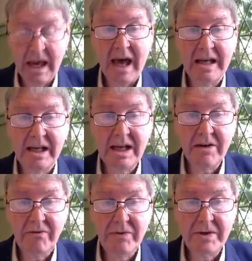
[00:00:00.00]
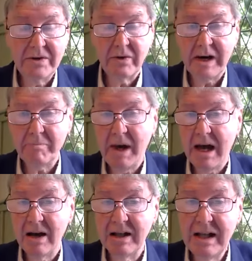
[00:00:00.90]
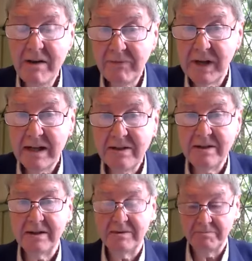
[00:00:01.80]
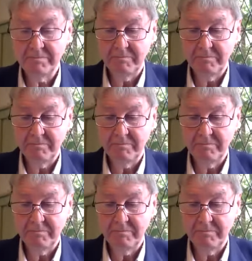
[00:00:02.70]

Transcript: And if this great power left us,